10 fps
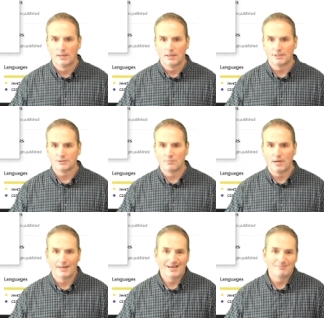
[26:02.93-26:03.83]

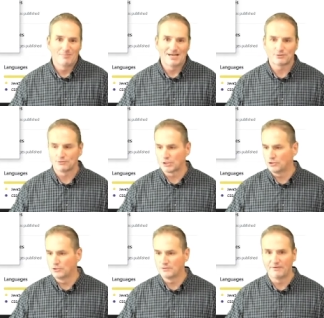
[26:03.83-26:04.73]
I might as well just
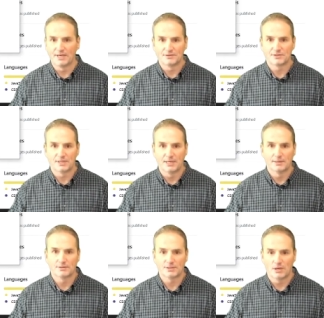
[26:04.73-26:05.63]
use VNC.
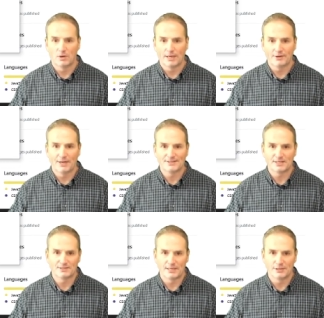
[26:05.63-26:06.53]
So I could
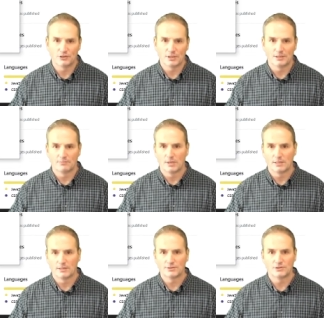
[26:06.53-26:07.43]
SSH in, but
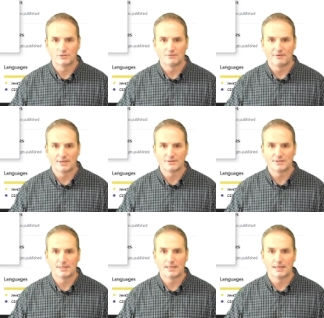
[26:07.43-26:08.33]
let's use VNC
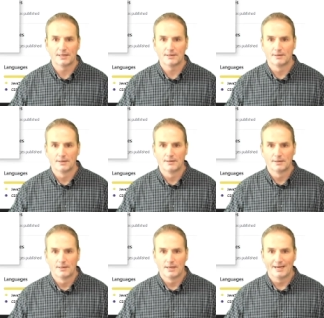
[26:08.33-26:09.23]
to get in.
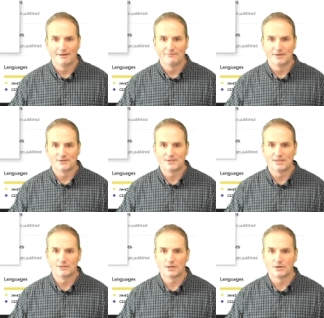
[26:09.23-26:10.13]
I have
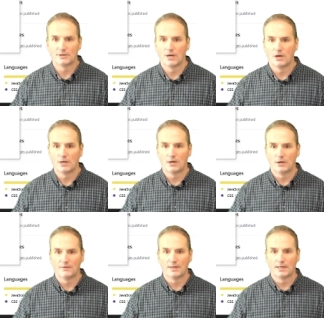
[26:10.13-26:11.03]
VNC turned on
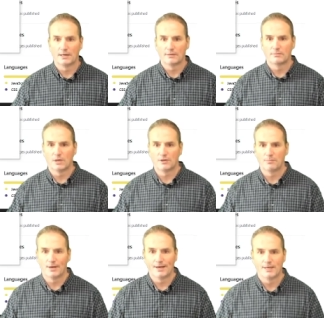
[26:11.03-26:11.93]
the
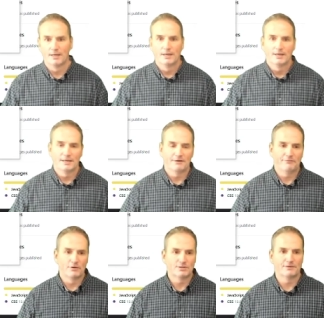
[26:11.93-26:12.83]
Pi. Now,
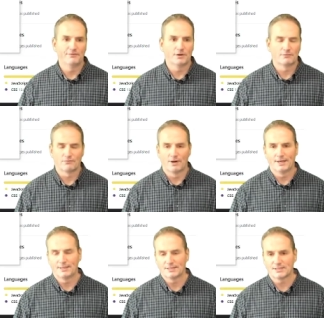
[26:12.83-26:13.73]
folks, if you're
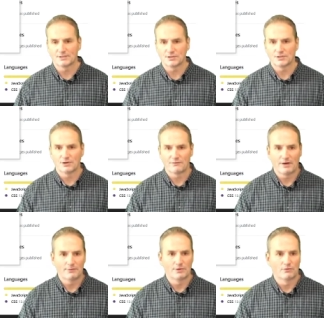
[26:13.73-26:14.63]
running this as a server,
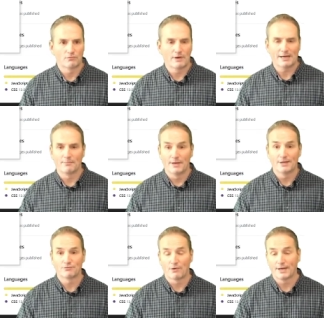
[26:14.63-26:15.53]
I would
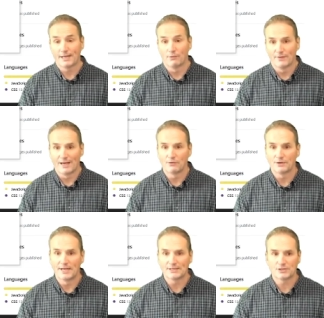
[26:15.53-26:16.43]
recommend running it without a
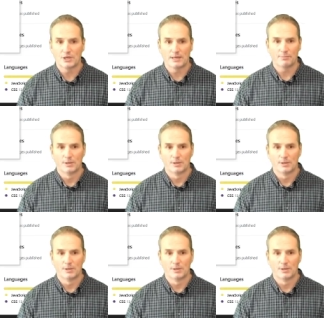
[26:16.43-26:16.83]
desktop,